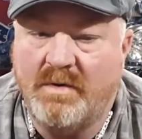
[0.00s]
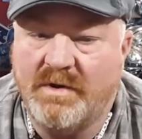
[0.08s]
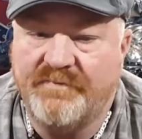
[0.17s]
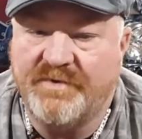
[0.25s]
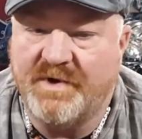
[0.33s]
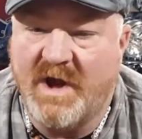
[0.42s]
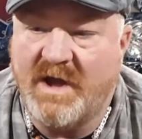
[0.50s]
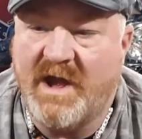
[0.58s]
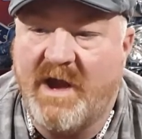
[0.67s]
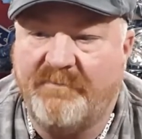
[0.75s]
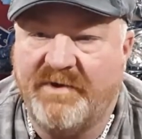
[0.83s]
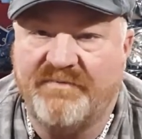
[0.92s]
If you're not
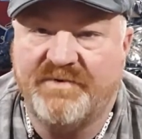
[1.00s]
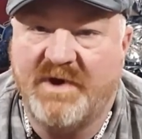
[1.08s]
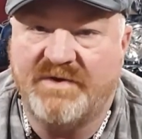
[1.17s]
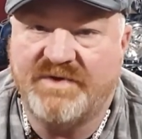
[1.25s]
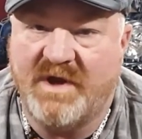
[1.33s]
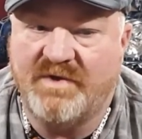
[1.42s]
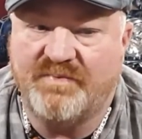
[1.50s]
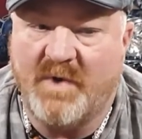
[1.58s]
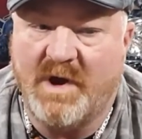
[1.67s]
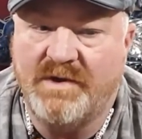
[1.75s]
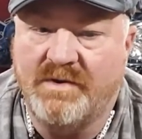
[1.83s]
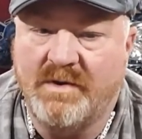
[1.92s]
happy, if you're not satisfied.